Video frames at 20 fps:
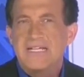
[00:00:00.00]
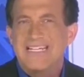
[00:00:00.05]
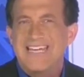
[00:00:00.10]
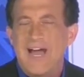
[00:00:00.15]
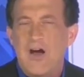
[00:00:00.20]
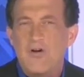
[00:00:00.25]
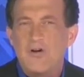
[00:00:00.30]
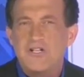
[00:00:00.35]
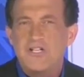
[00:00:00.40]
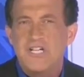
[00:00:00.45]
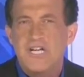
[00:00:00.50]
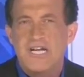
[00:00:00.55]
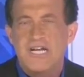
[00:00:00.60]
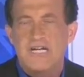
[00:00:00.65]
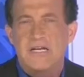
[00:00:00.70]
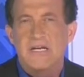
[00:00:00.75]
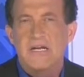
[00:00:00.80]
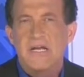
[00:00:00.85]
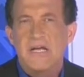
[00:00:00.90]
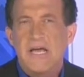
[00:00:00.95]

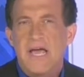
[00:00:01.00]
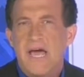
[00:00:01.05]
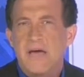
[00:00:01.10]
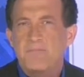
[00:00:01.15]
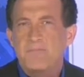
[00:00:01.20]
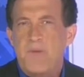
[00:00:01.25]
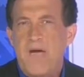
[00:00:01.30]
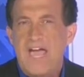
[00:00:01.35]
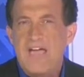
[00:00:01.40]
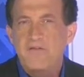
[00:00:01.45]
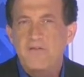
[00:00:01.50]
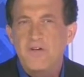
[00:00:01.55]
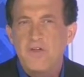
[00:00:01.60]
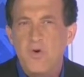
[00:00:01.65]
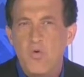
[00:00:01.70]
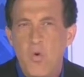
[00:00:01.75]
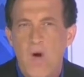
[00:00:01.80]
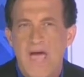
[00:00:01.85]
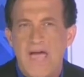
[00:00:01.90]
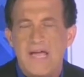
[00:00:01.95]
guaranteeing and paving
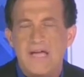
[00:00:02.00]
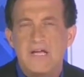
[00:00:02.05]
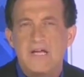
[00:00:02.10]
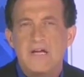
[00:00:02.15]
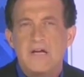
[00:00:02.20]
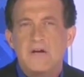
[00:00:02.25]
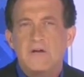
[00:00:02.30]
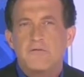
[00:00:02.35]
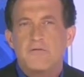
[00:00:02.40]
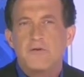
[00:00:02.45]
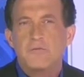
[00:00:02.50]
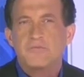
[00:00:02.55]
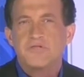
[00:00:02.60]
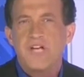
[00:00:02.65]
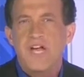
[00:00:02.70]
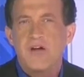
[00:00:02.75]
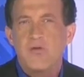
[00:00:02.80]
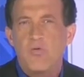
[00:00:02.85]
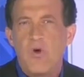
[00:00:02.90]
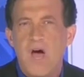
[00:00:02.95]
the way for
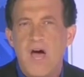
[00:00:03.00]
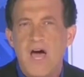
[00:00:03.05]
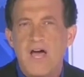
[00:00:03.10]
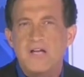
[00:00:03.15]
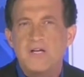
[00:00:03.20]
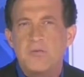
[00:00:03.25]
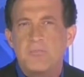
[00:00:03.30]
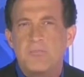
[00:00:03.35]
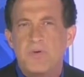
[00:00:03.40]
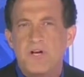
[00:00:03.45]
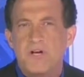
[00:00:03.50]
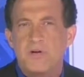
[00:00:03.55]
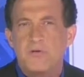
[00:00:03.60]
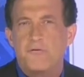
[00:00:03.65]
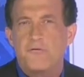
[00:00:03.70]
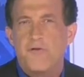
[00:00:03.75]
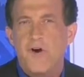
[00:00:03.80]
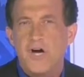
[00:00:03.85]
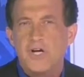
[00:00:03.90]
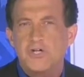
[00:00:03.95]
Tehran to build
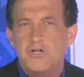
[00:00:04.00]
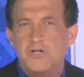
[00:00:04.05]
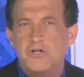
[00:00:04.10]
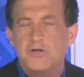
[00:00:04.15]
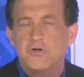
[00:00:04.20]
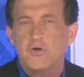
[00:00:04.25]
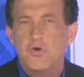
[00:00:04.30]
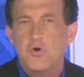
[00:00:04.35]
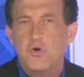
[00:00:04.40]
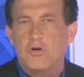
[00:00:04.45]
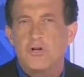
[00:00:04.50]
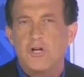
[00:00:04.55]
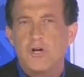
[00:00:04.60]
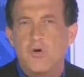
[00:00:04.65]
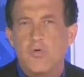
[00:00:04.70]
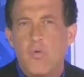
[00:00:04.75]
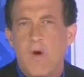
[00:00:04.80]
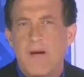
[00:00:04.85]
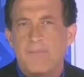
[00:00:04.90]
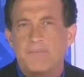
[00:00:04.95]
functional
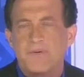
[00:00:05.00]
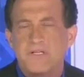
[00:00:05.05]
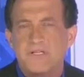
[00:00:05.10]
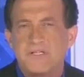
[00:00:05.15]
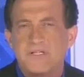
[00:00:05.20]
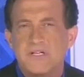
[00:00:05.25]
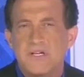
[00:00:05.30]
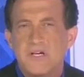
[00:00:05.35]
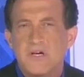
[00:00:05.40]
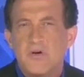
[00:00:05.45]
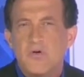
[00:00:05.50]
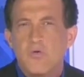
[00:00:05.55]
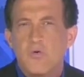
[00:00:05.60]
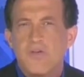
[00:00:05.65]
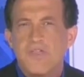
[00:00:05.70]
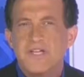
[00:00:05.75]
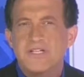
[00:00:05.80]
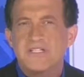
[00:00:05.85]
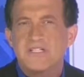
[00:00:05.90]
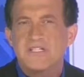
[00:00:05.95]
nuclear weapons
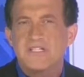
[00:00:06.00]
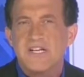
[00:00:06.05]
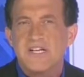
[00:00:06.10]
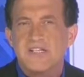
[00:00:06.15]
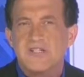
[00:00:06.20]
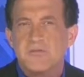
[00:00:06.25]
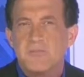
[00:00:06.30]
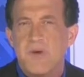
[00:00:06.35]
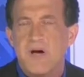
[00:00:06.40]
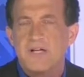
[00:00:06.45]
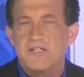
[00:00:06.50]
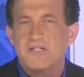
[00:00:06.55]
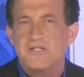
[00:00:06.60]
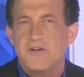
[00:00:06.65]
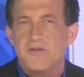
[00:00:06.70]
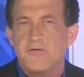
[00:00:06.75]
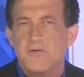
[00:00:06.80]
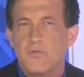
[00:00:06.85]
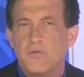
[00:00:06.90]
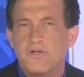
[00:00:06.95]
within 6 months
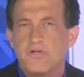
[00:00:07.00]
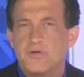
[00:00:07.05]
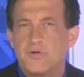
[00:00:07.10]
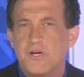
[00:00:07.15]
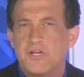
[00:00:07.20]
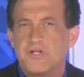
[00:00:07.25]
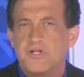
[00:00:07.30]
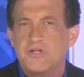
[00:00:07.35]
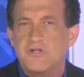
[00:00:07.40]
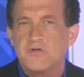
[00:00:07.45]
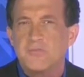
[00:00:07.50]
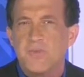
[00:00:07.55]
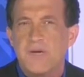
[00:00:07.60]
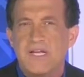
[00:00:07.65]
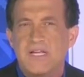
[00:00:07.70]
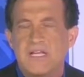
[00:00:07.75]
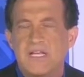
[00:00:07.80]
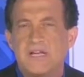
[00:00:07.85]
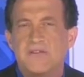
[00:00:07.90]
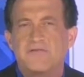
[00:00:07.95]
of the restrictions
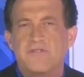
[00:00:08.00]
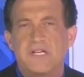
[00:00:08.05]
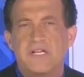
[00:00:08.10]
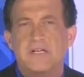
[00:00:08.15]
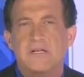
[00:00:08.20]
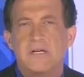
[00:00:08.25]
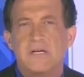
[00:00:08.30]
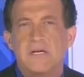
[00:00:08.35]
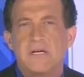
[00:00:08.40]
being lifted.